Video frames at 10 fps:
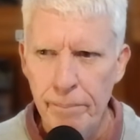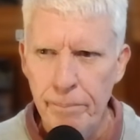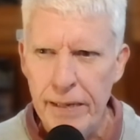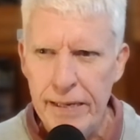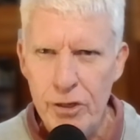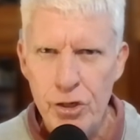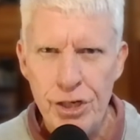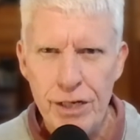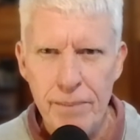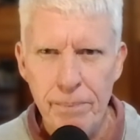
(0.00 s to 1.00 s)

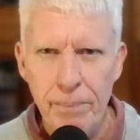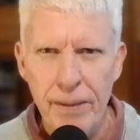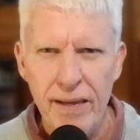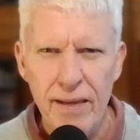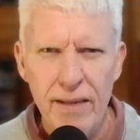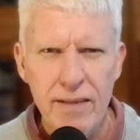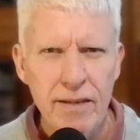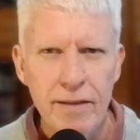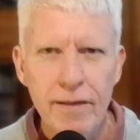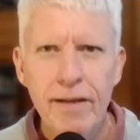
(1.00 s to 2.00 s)
peachy
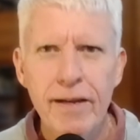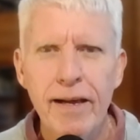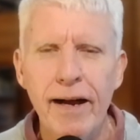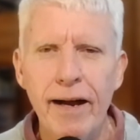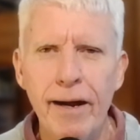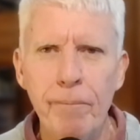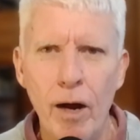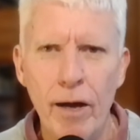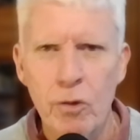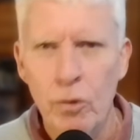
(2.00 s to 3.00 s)
pink.
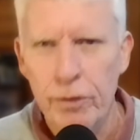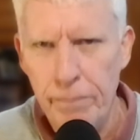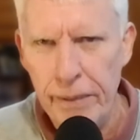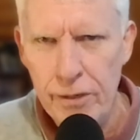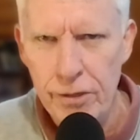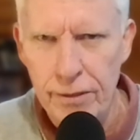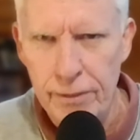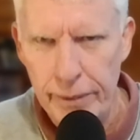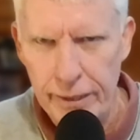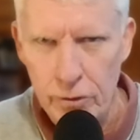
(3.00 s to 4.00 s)
I called it peach and
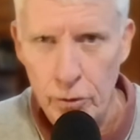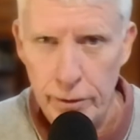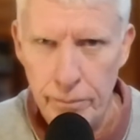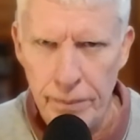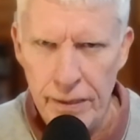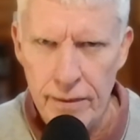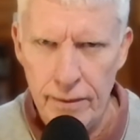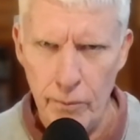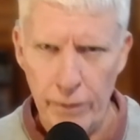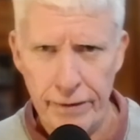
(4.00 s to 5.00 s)
someone else called it pink,
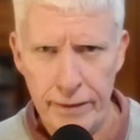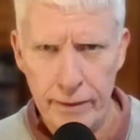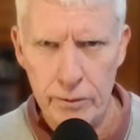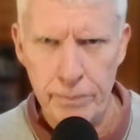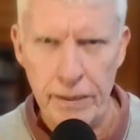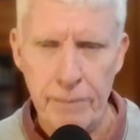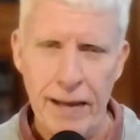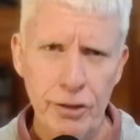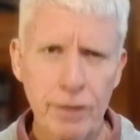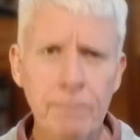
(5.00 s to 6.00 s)
and then we found out it was pink
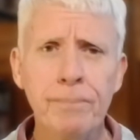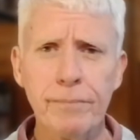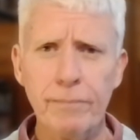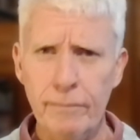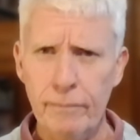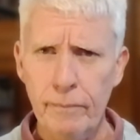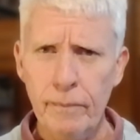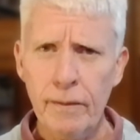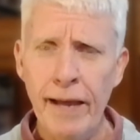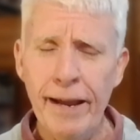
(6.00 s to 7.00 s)
passion.
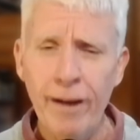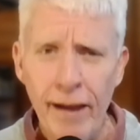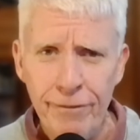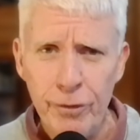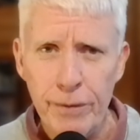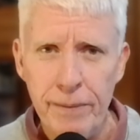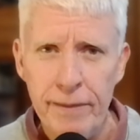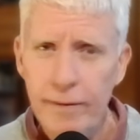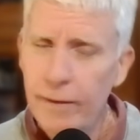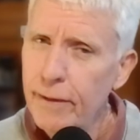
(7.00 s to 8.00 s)
And I have to
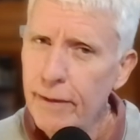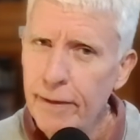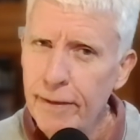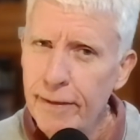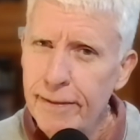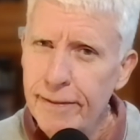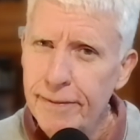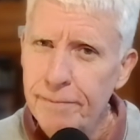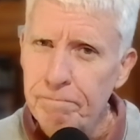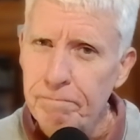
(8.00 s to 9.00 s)
admit,
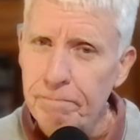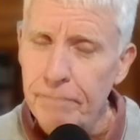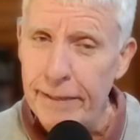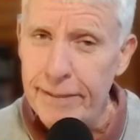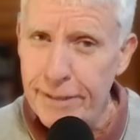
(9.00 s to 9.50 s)
it's